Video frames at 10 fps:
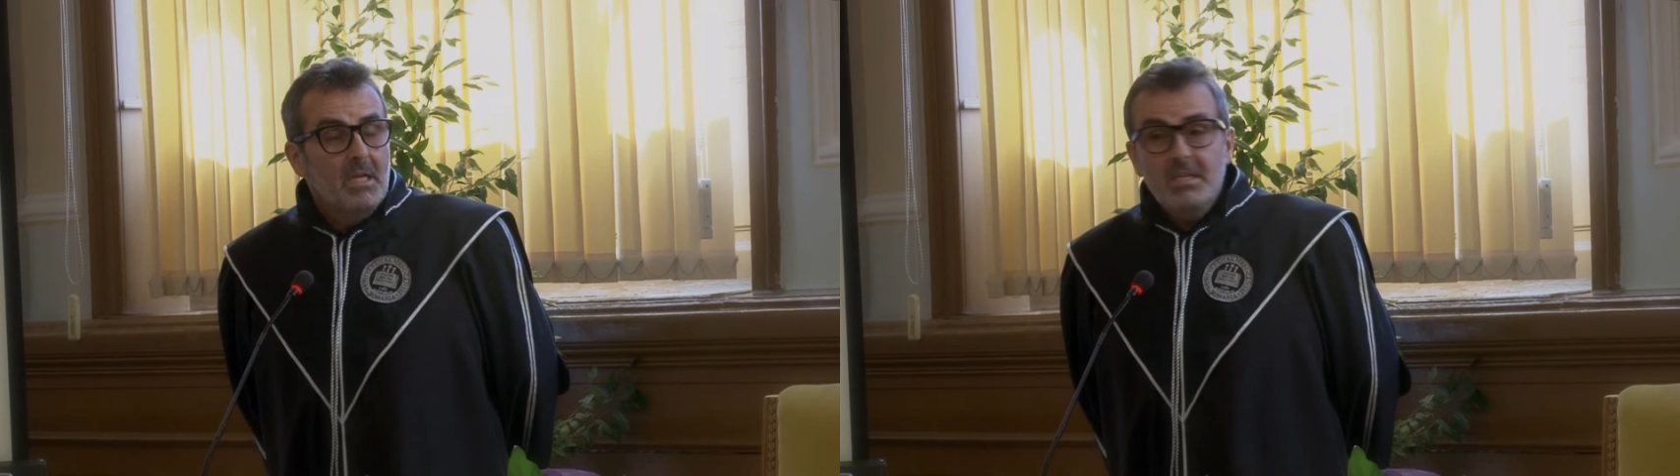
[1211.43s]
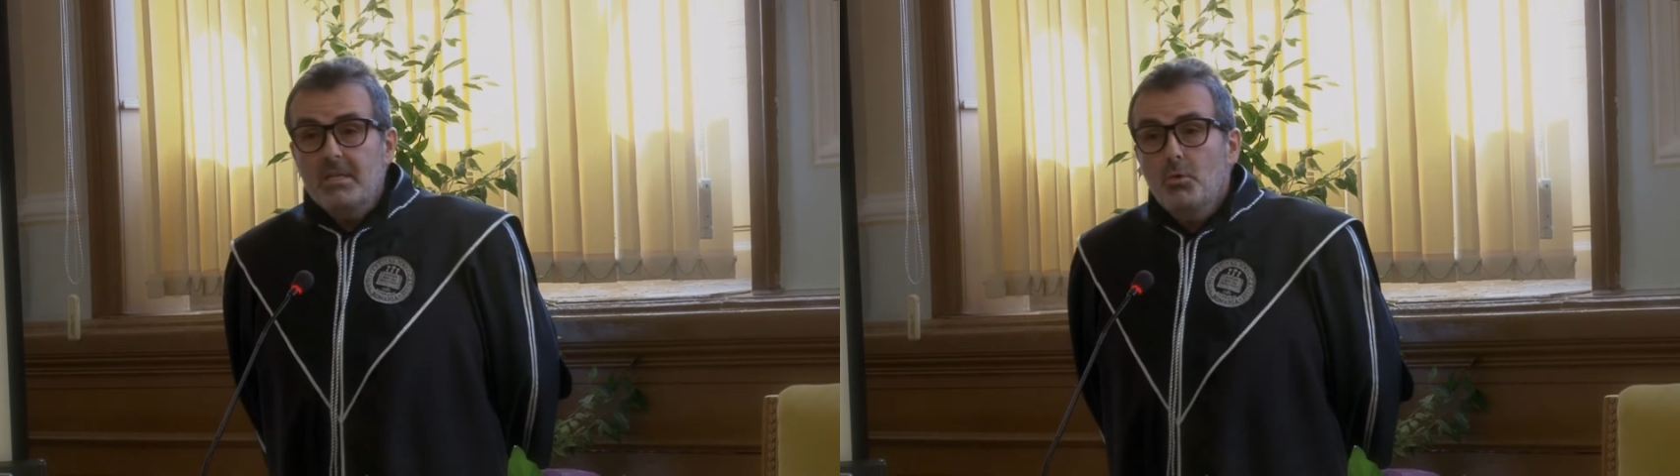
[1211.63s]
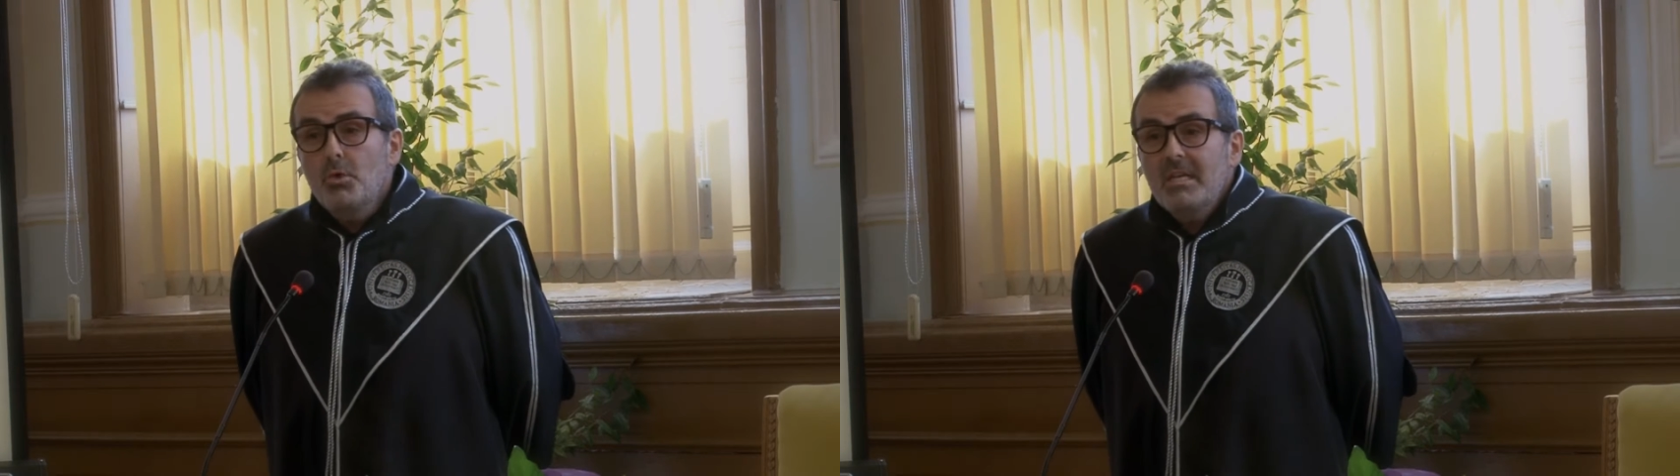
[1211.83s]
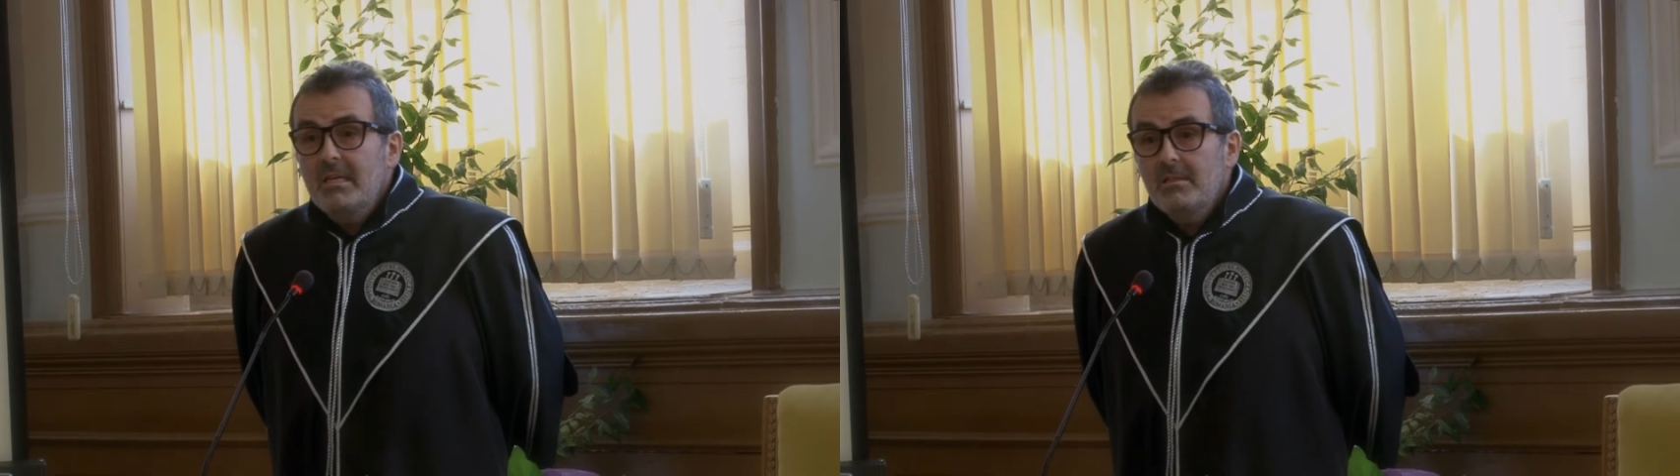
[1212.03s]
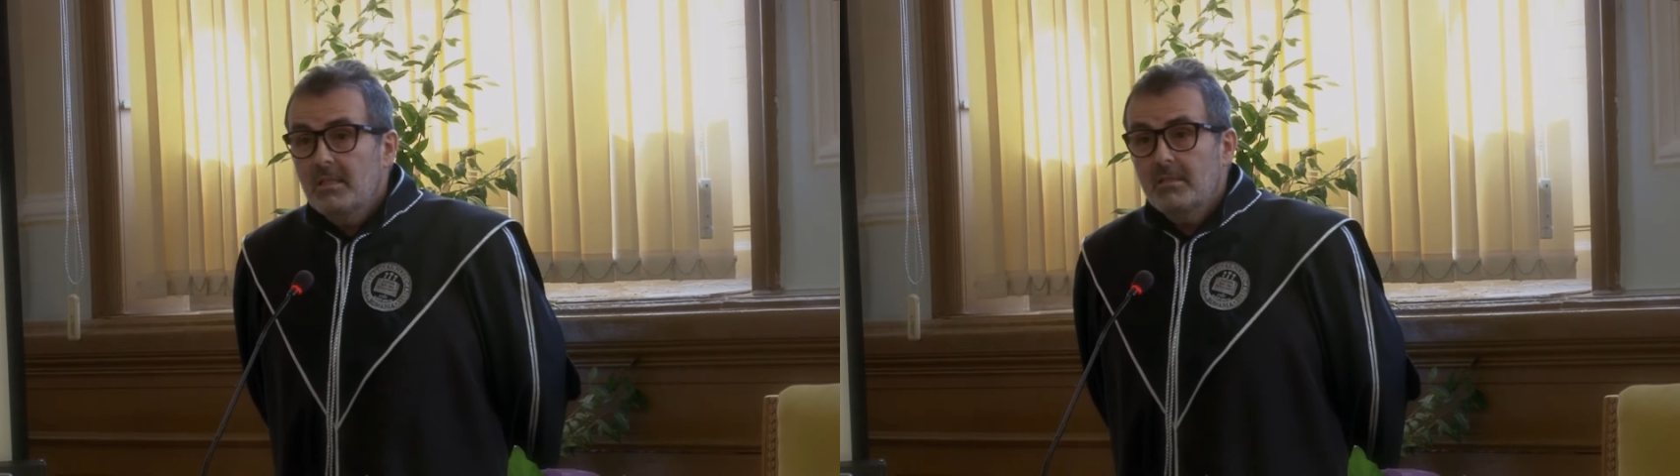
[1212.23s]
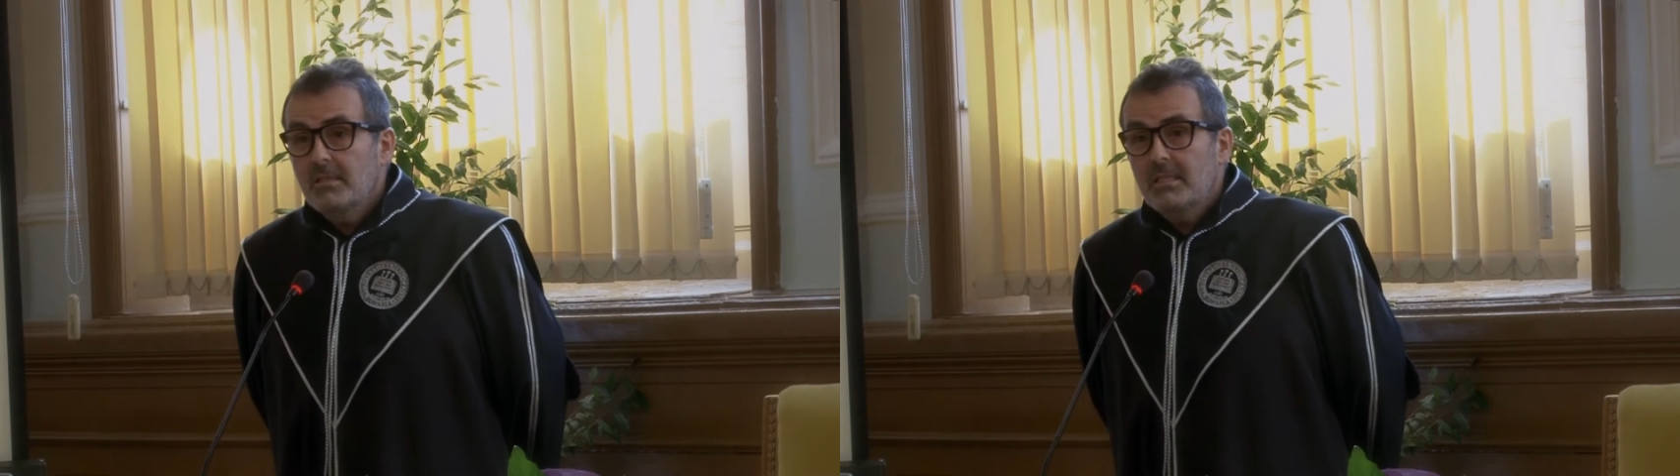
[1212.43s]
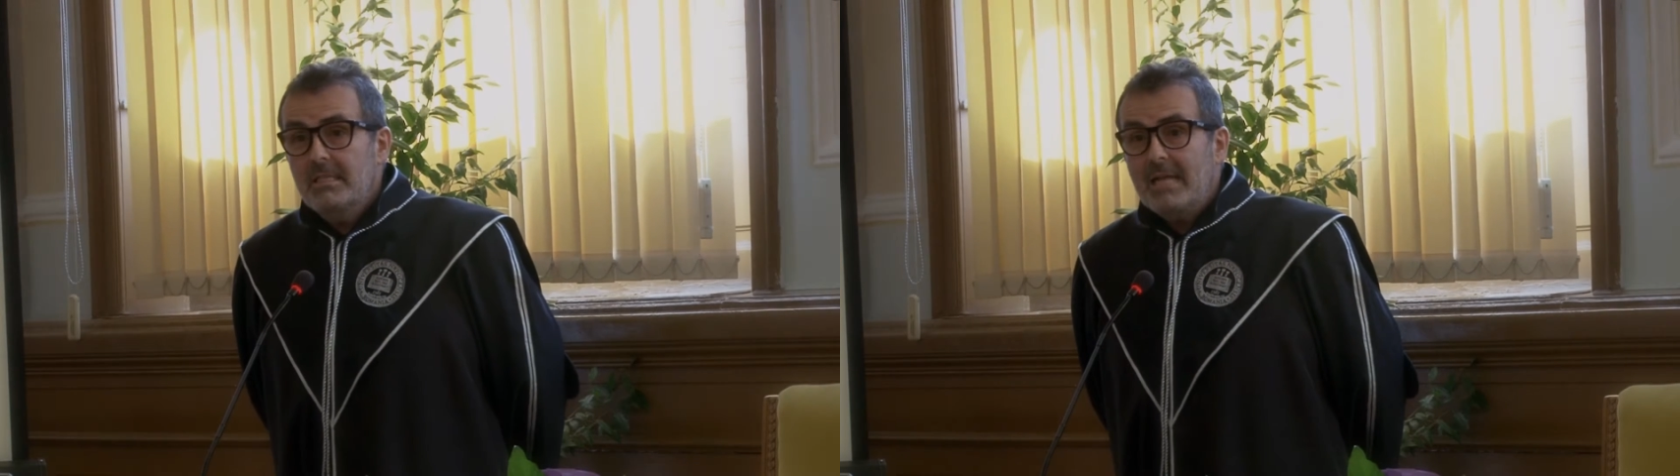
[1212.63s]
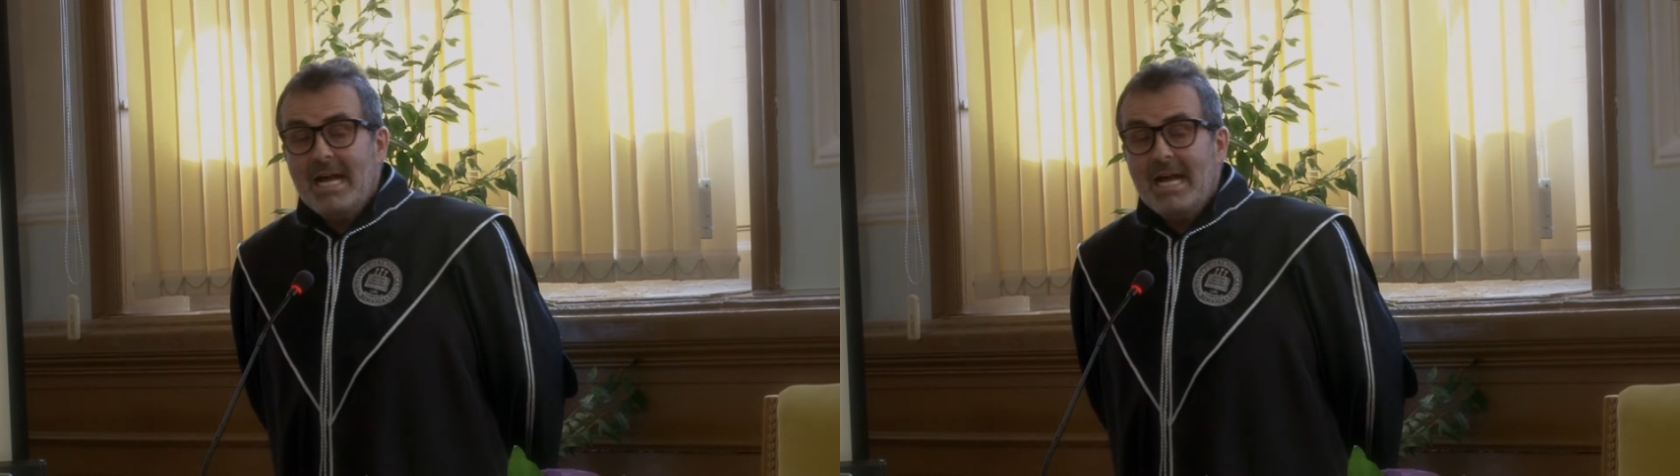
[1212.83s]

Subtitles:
He couldn't eat